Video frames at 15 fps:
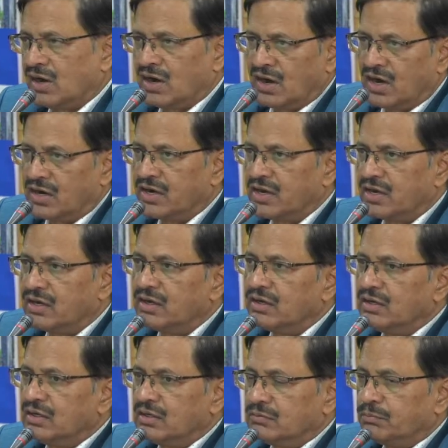curdle,
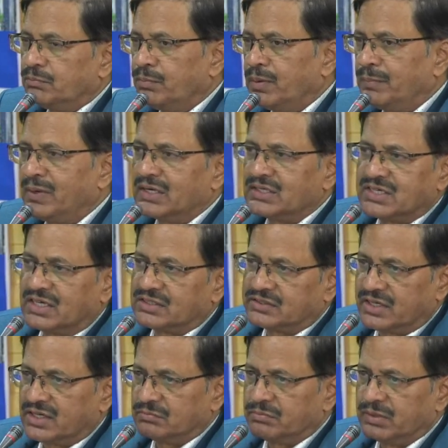phat
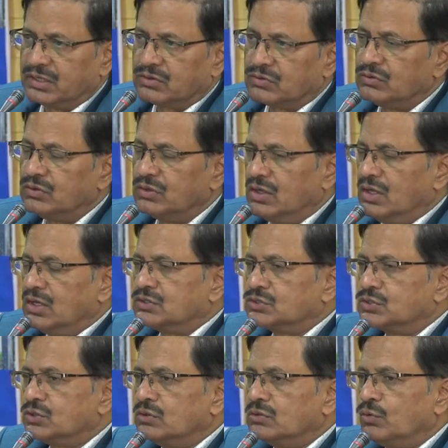jata hai milk ko.
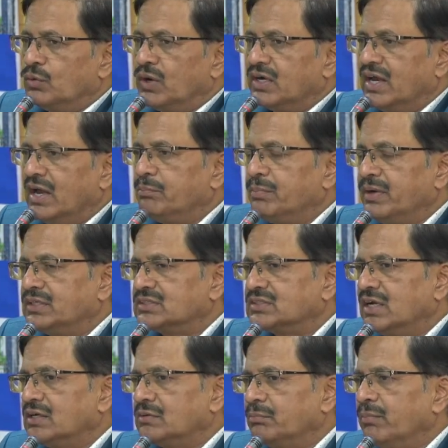So what happens
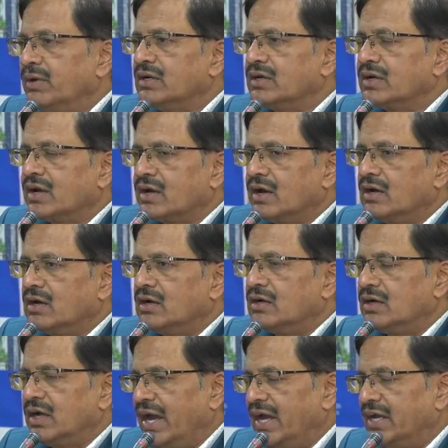that milk
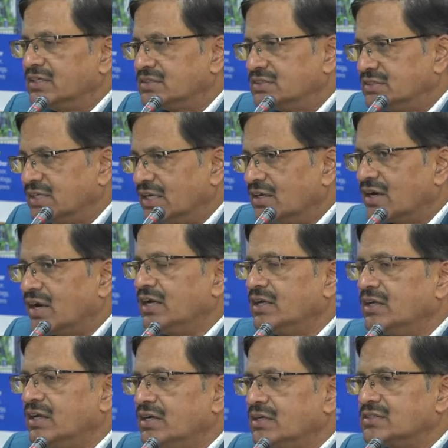has
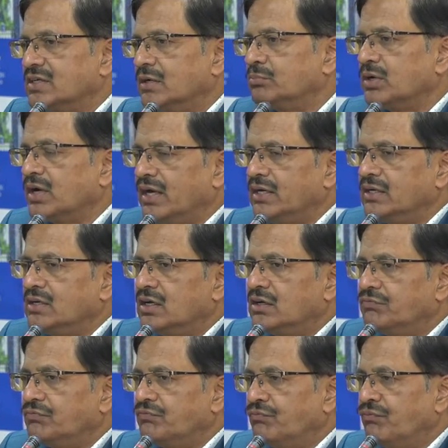generated some kind
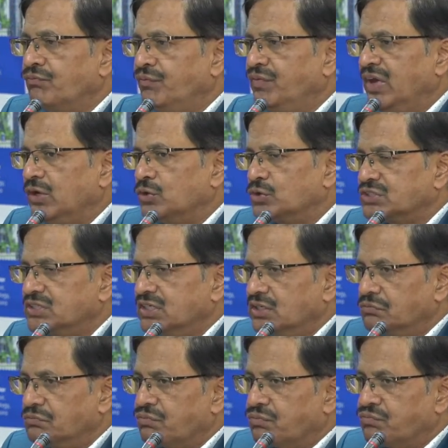of
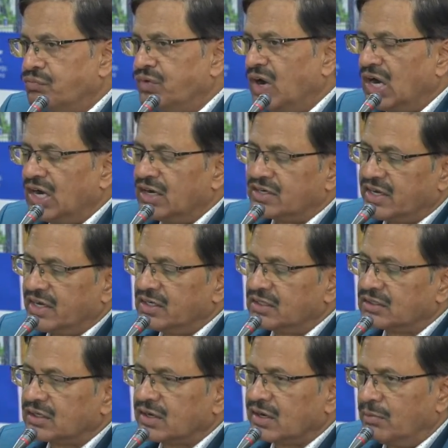VOC,
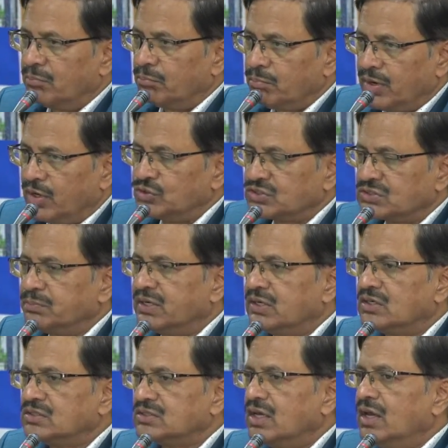volatile compounds,
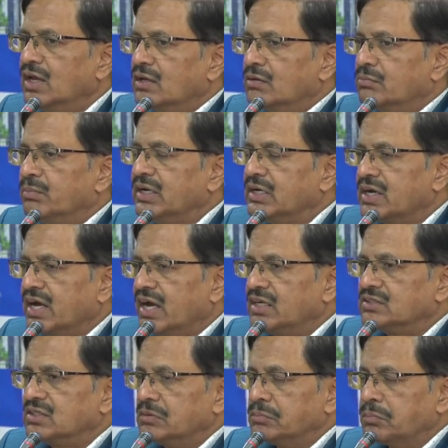because milk
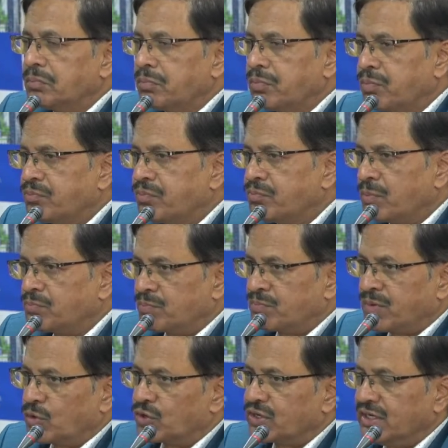has a
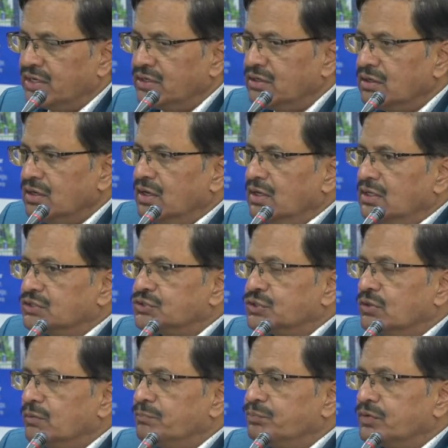protein.
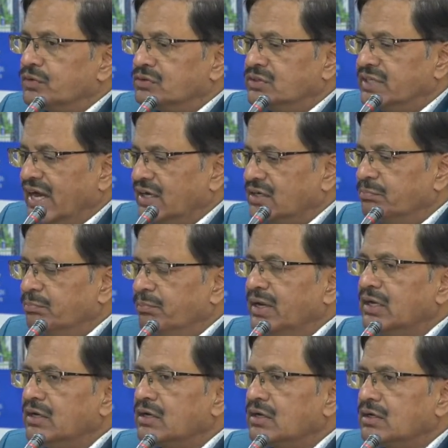So that
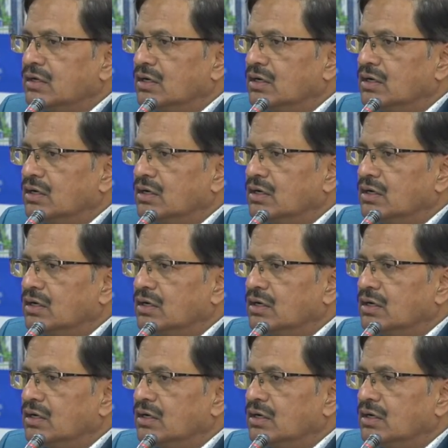milk